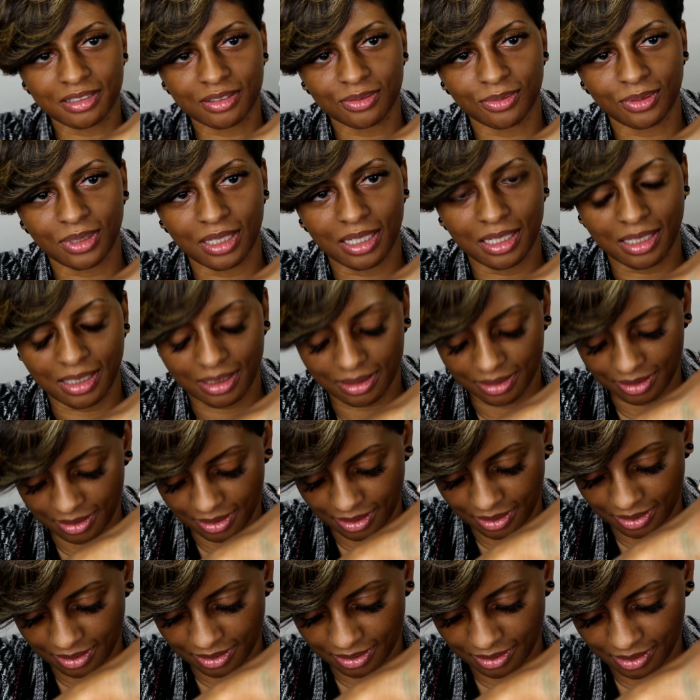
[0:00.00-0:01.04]
to swatch,
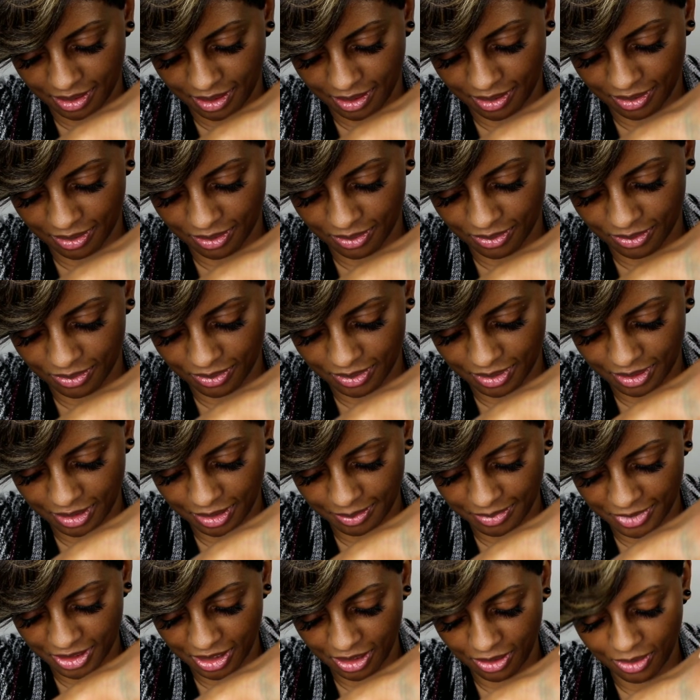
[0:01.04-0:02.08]
and it's called
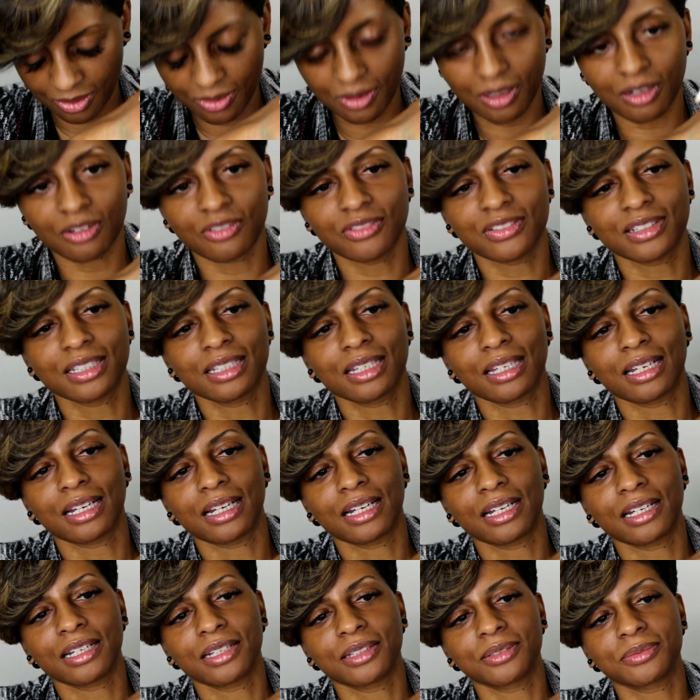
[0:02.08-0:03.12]
Tiptoe Over the
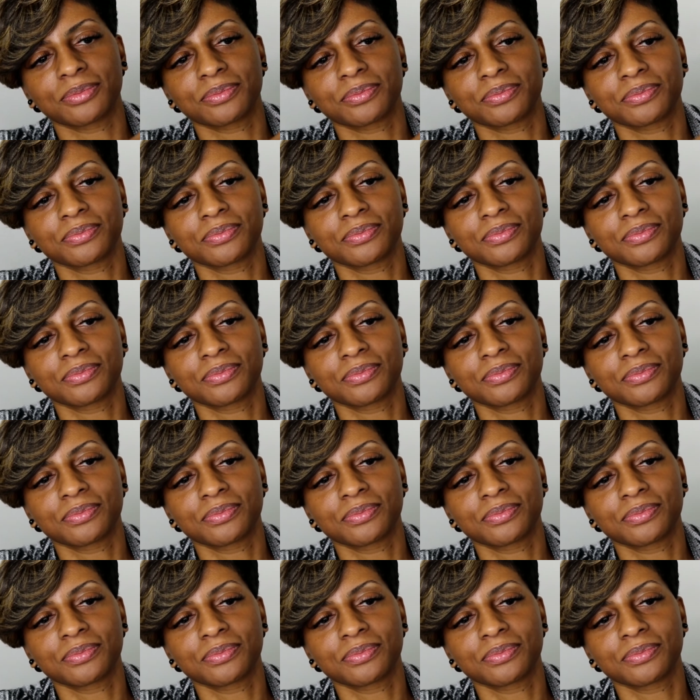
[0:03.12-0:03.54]
Line.